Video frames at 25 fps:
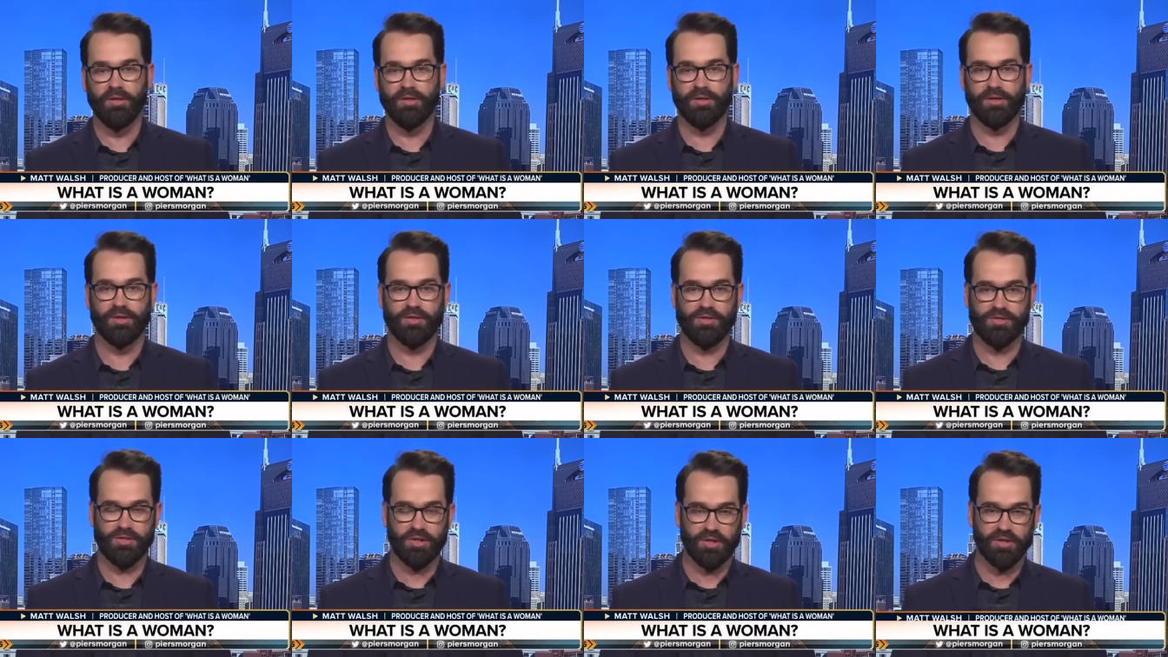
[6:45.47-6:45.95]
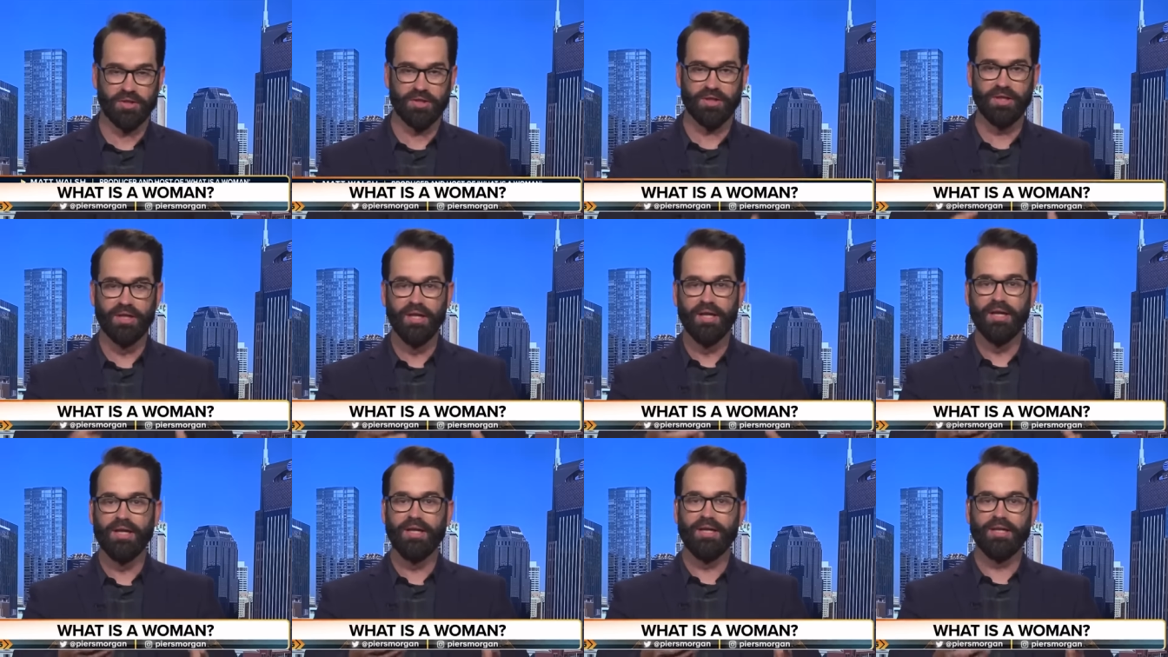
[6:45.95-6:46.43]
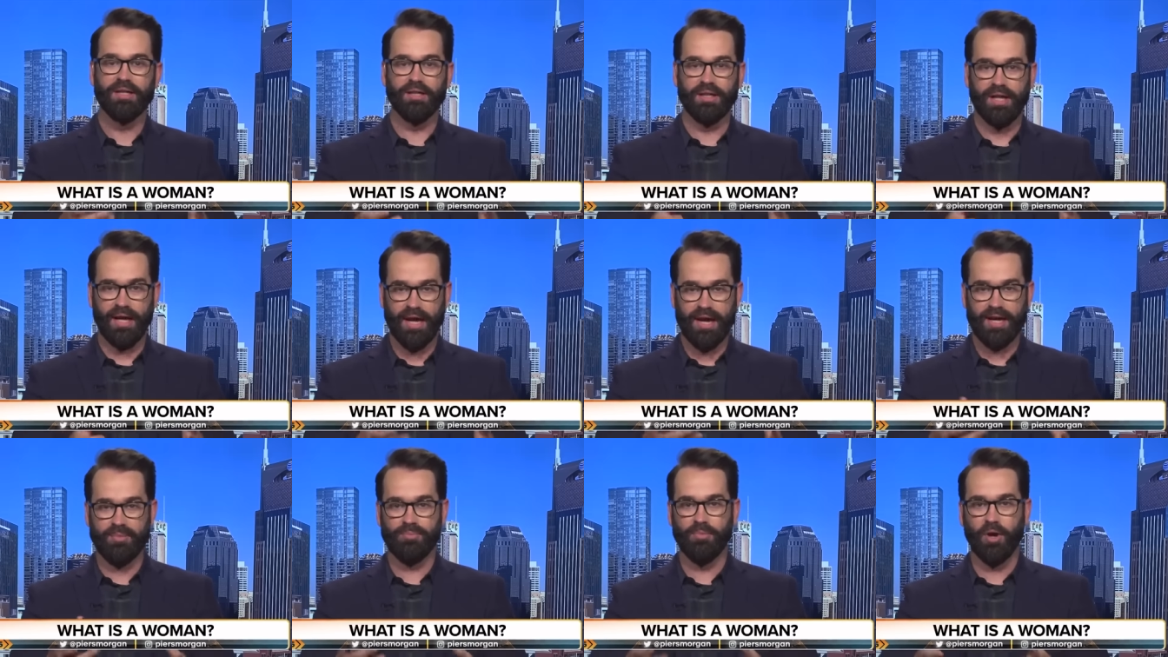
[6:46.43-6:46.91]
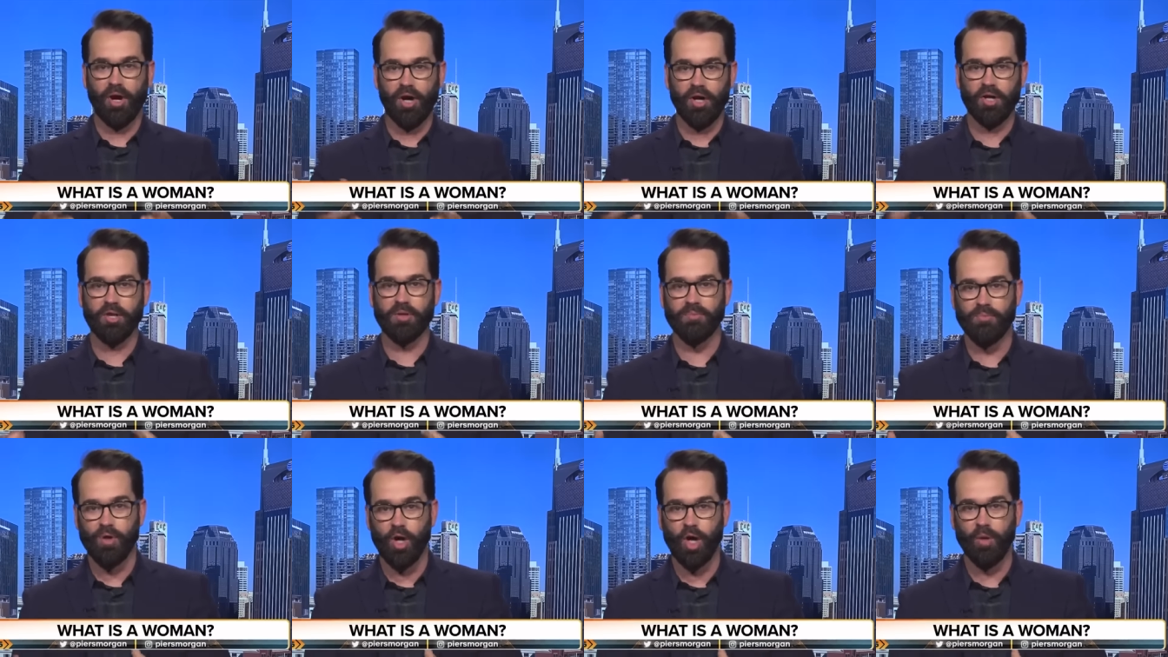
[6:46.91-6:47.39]
There are certain
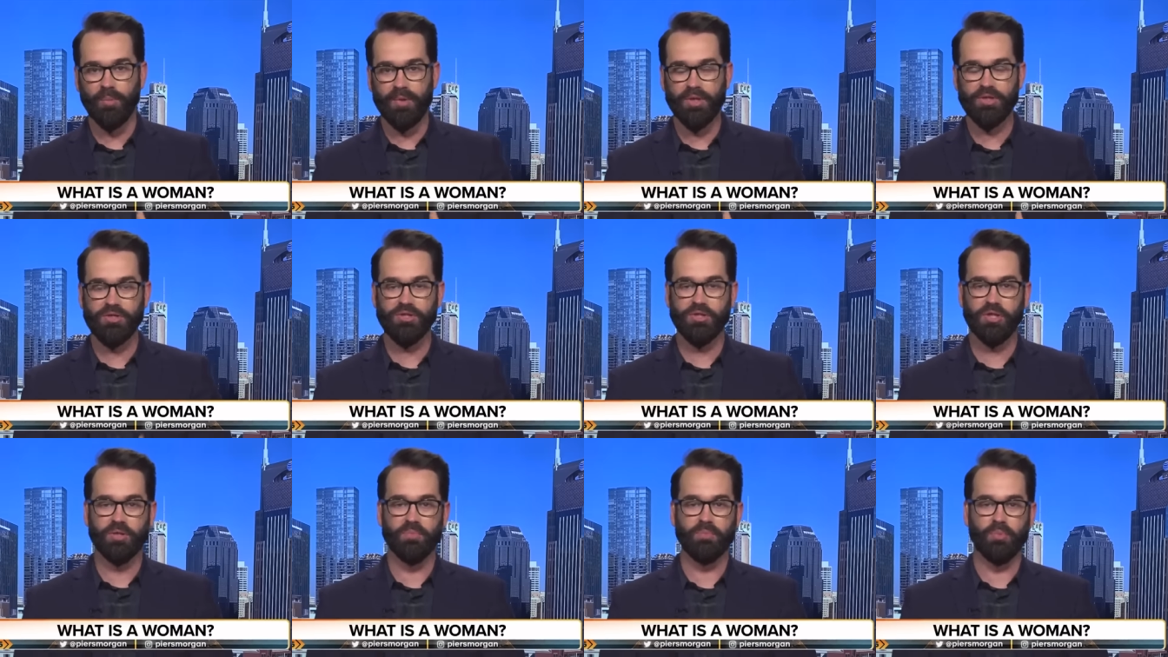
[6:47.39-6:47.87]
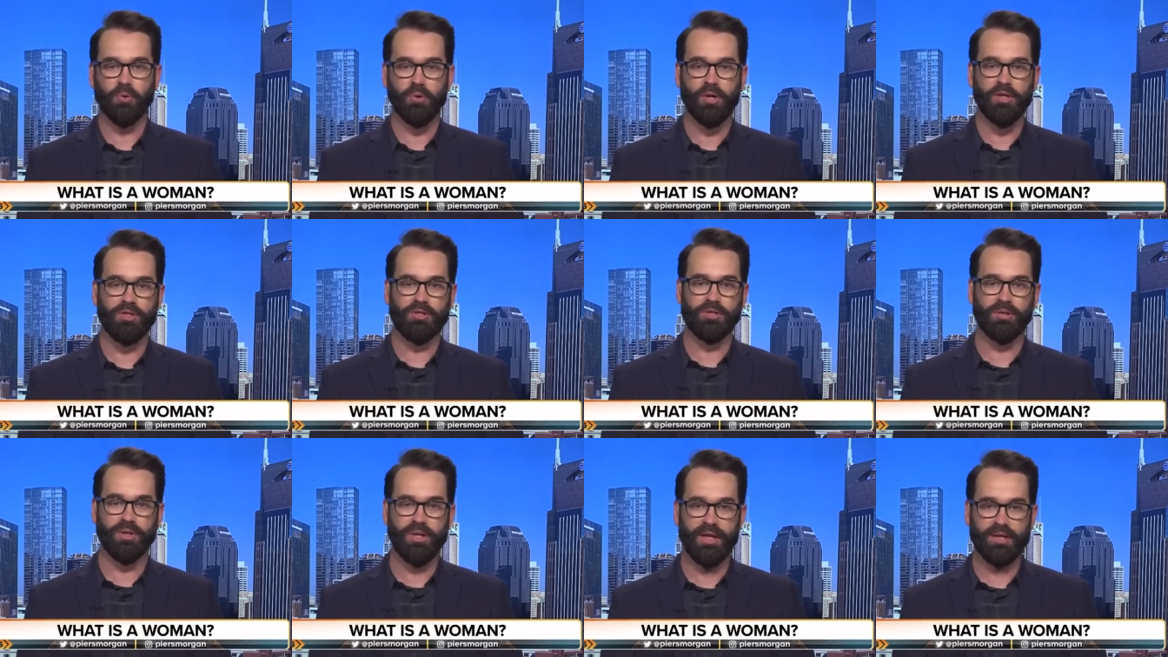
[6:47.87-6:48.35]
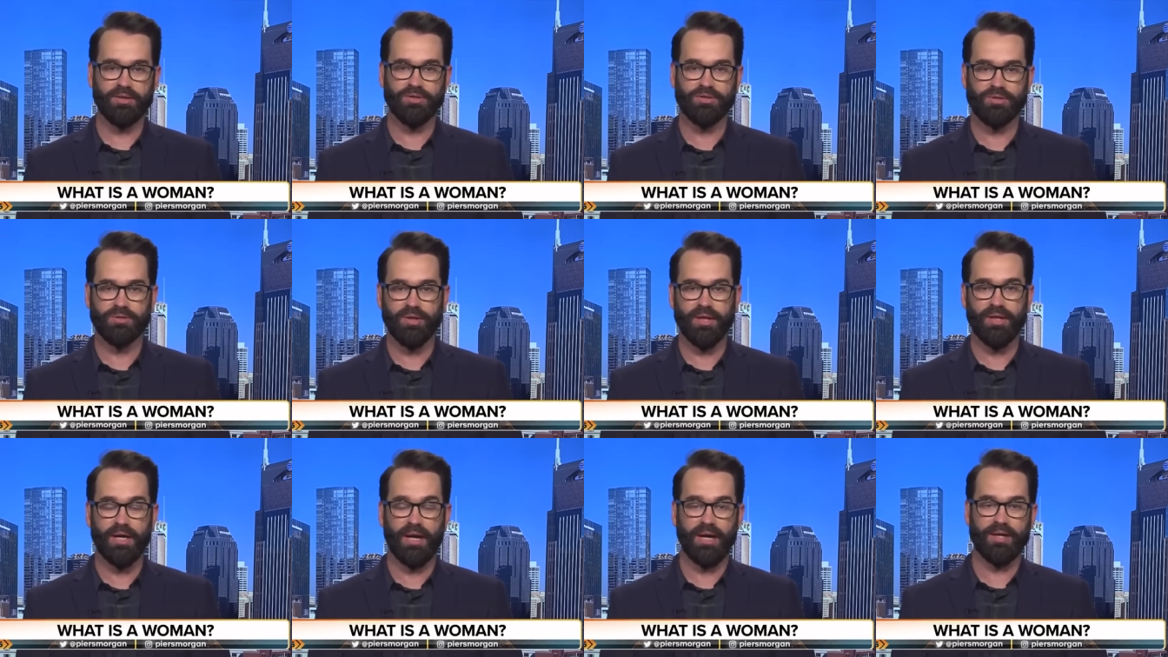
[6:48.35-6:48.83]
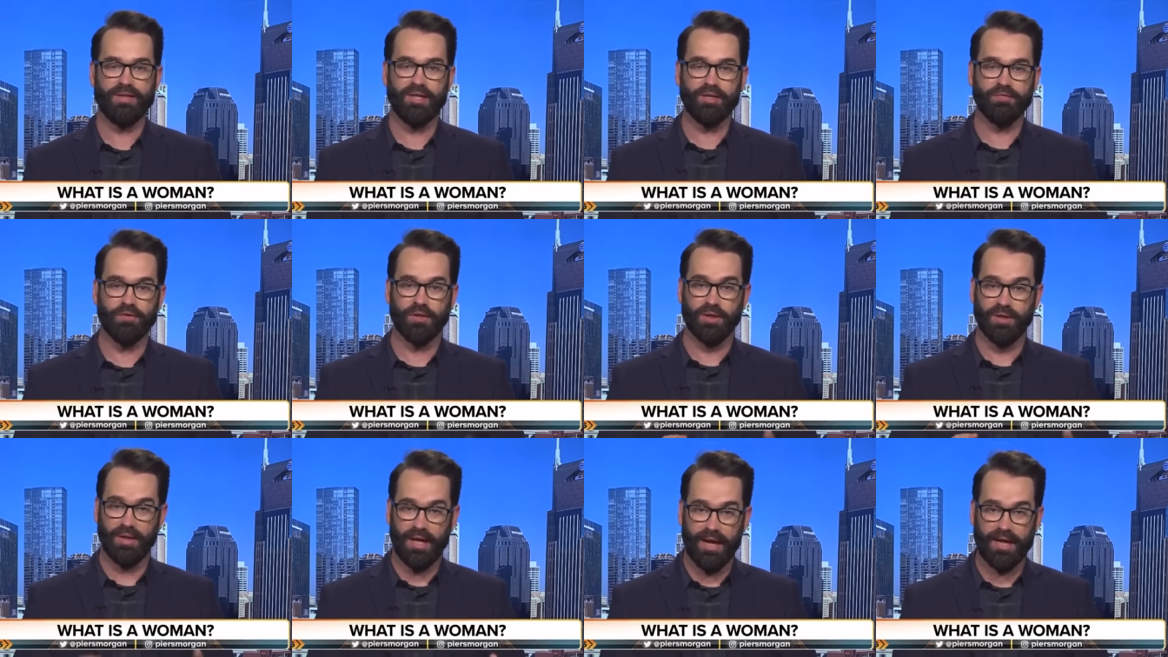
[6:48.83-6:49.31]
landmark moments you can point to in history. Now, I think
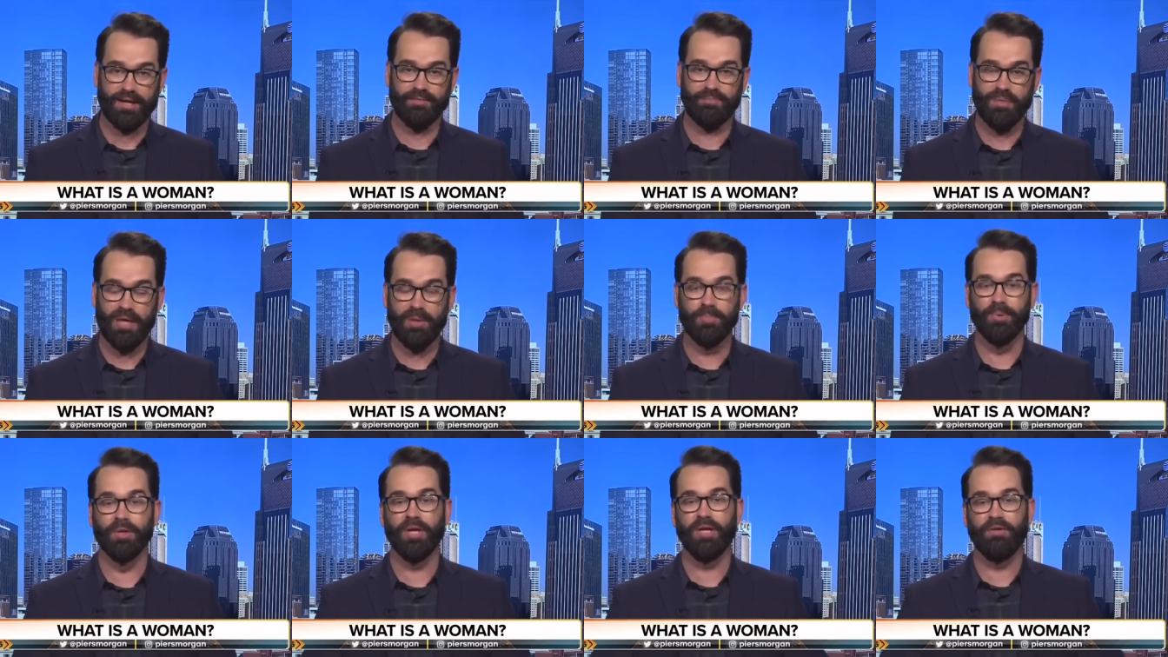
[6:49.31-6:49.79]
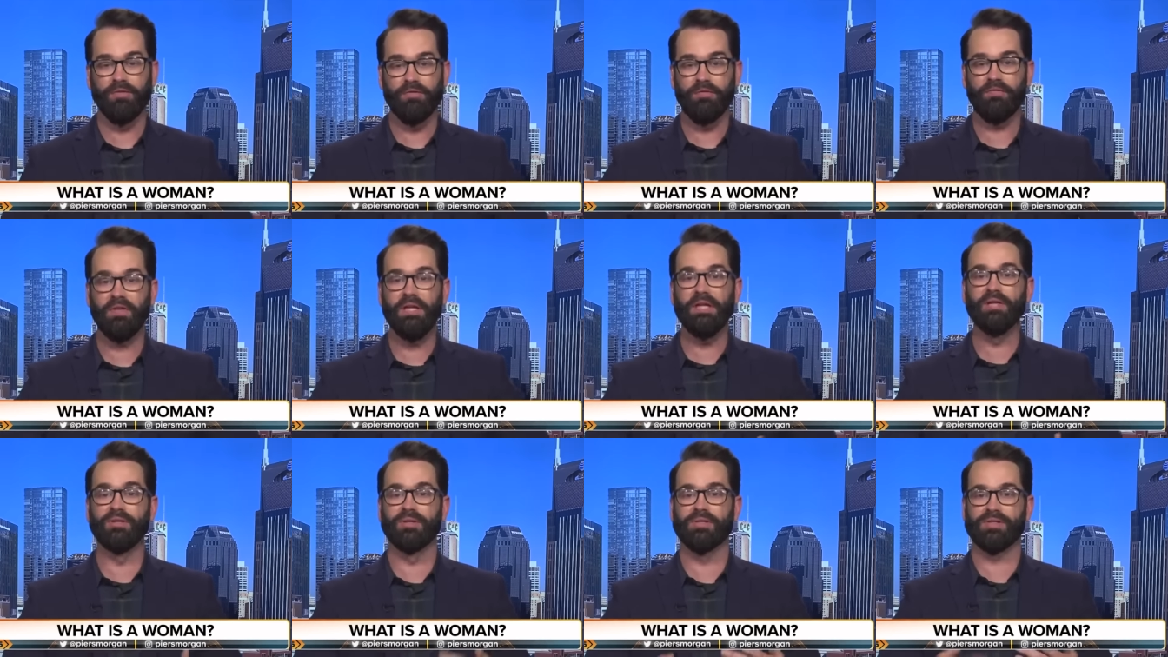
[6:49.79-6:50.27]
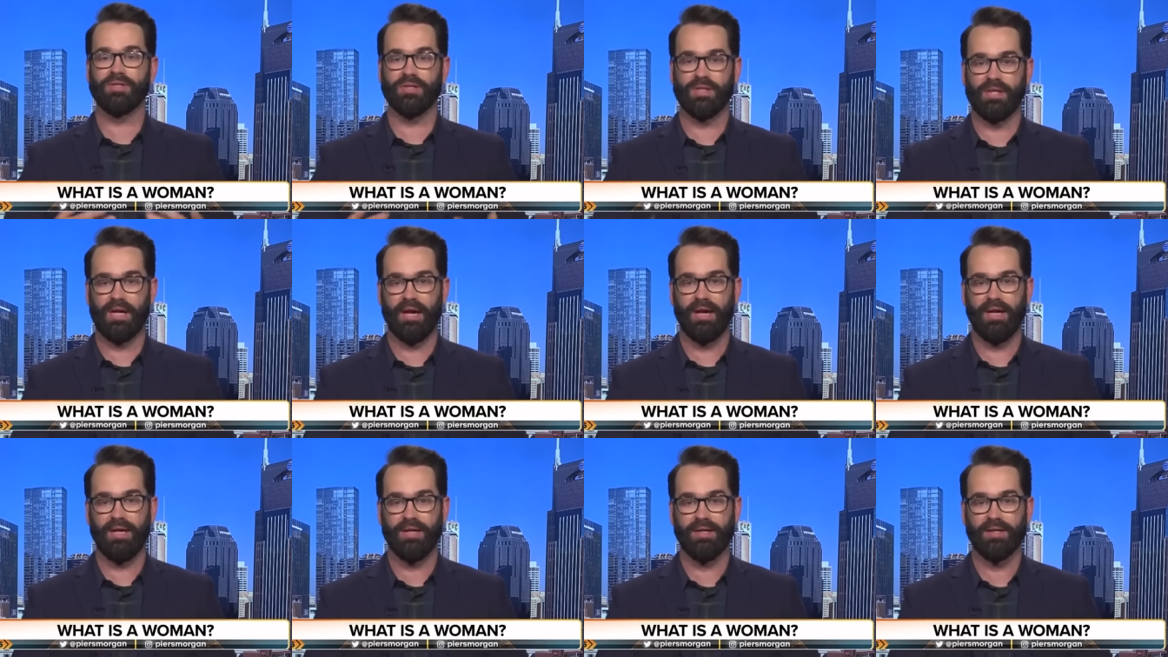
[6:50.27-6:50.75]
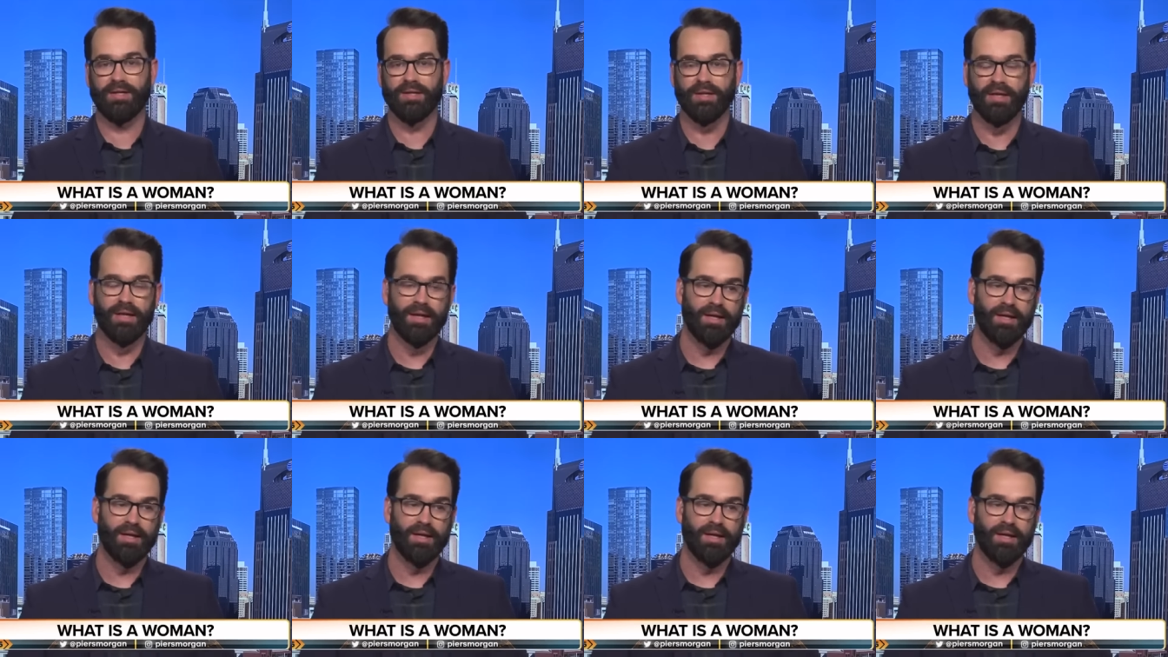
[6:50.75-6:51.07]
for a lot of people, it feels like